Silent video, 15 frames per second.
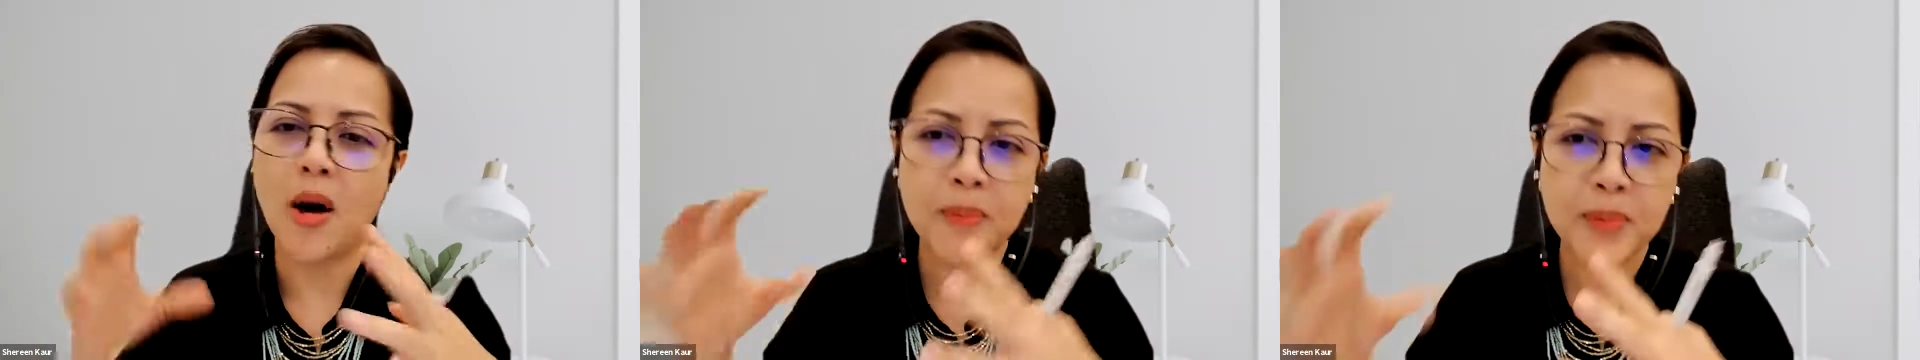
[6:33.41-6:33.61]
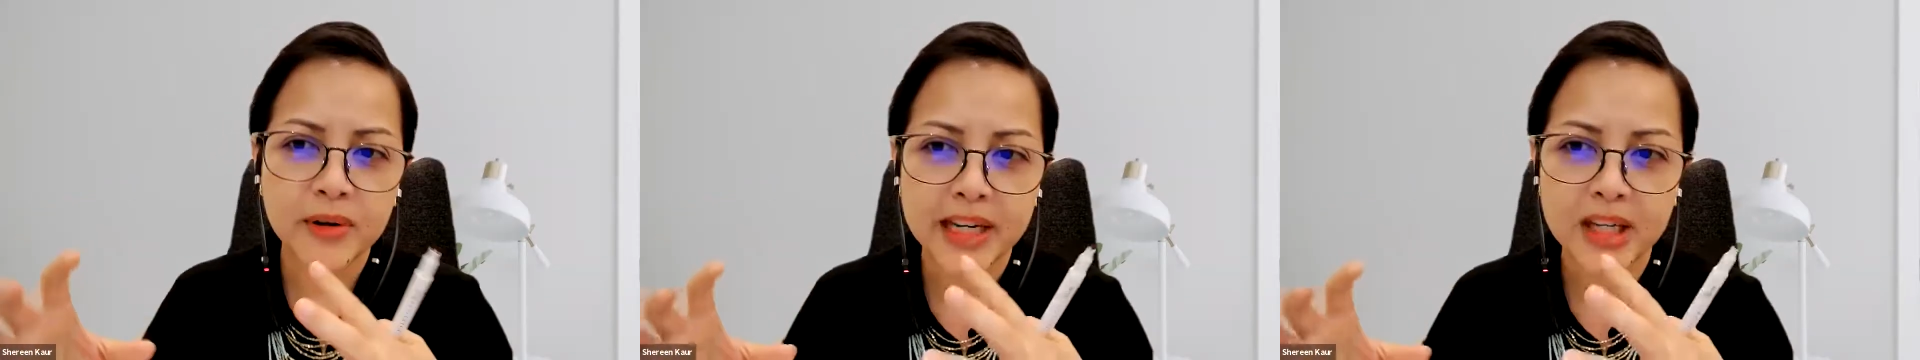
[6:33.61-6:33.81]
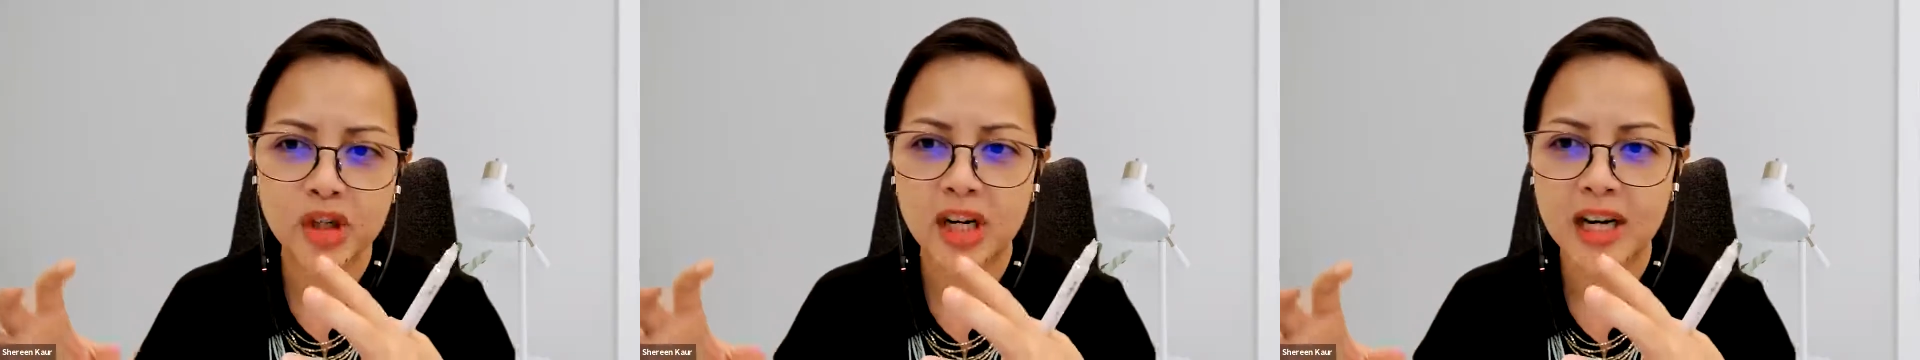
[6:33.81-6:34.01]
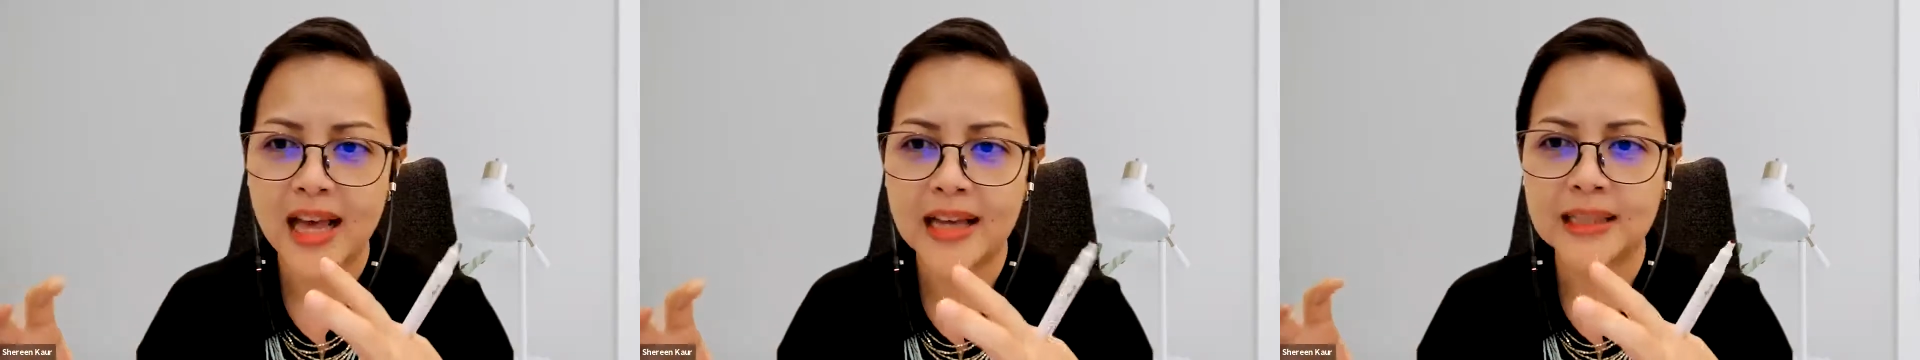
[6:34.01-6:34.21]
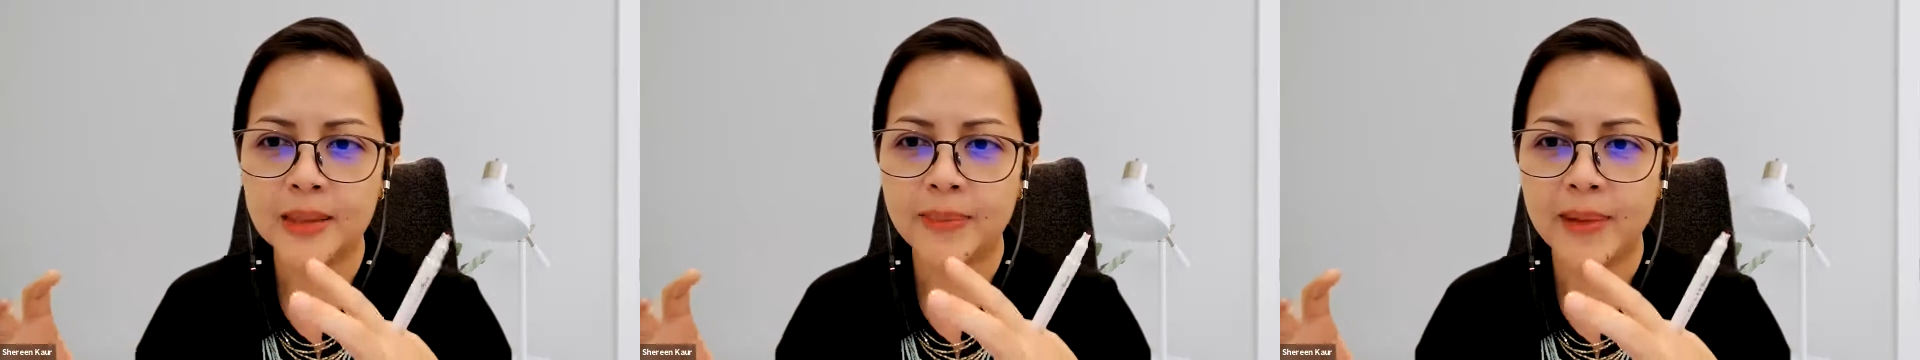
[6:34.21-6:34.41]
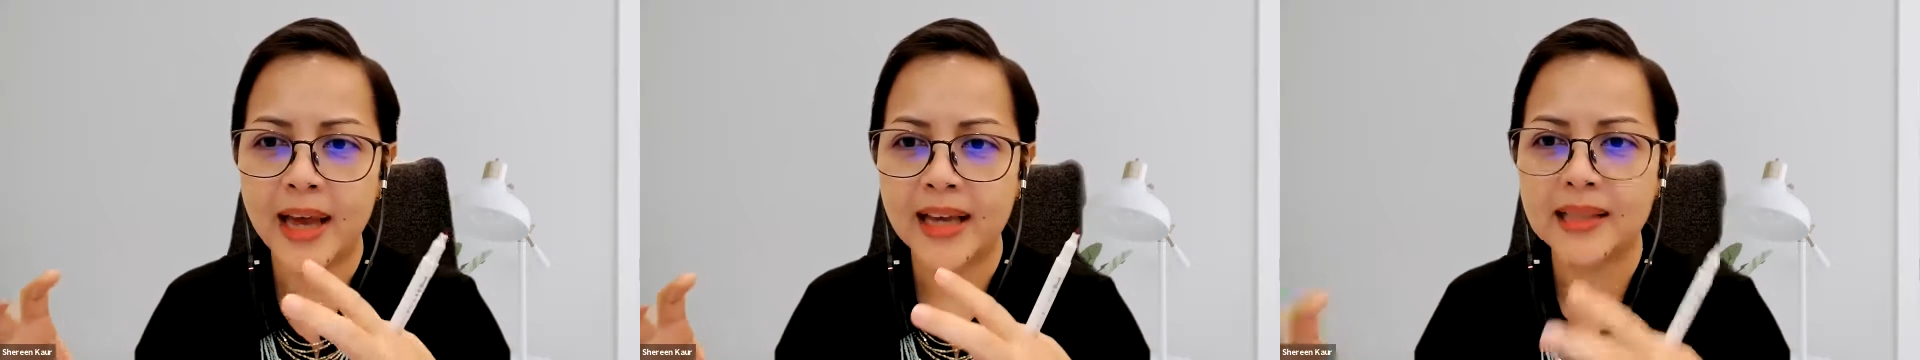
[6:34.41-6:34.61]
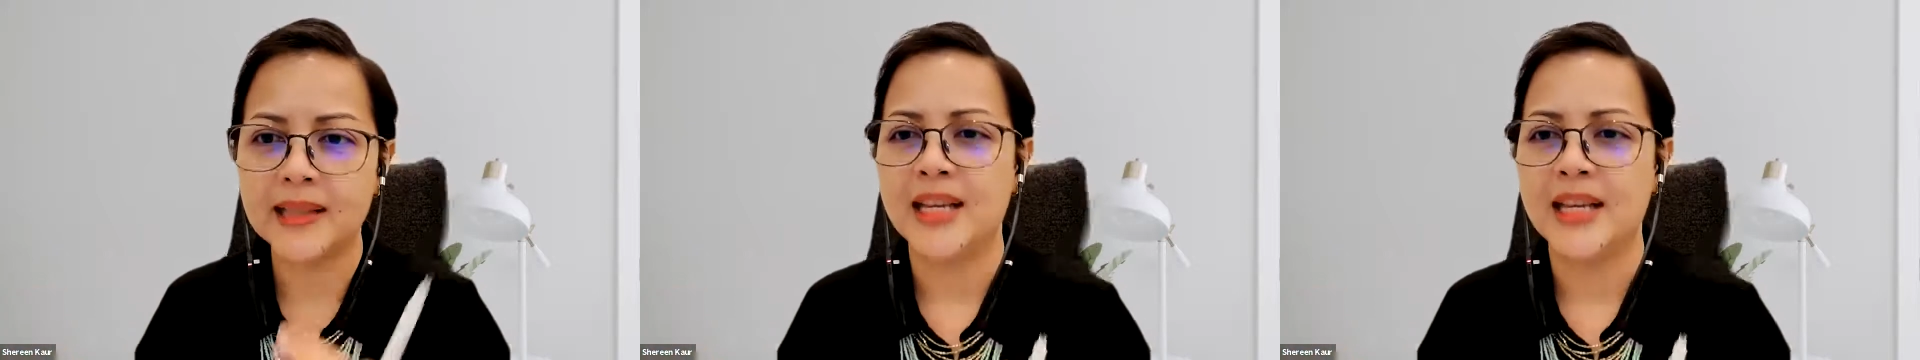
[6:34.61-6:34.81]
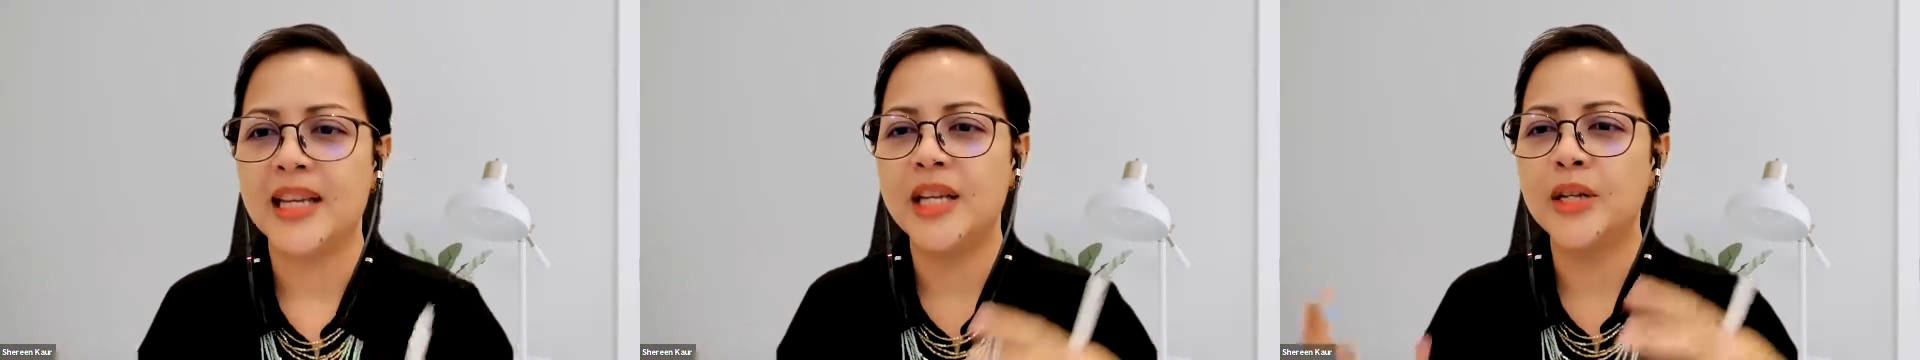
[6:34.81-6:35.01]
operational
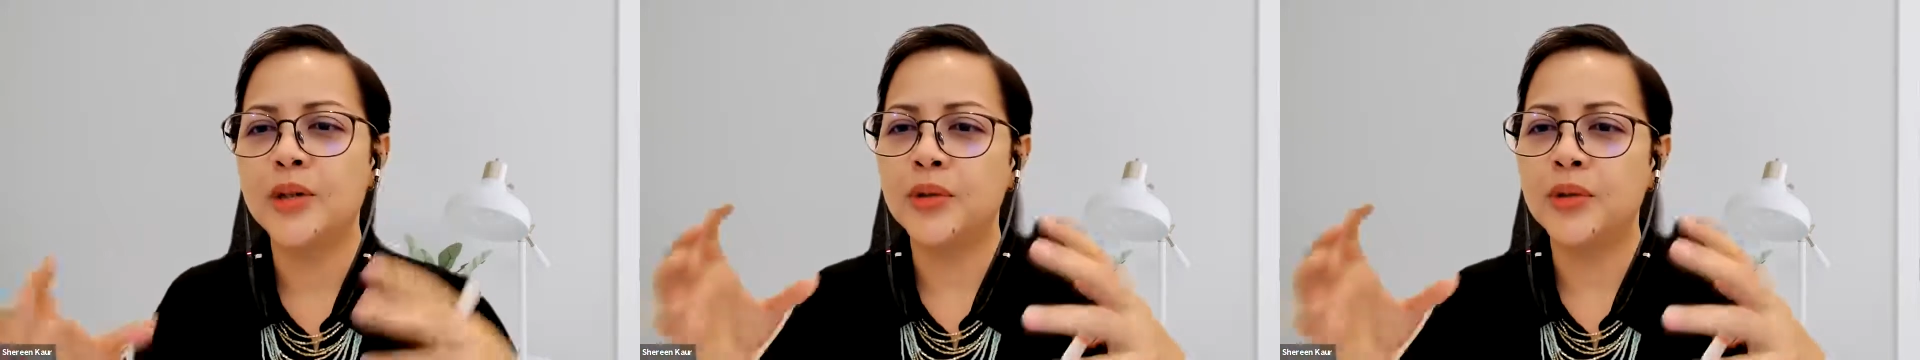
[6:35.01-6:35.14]
aspects into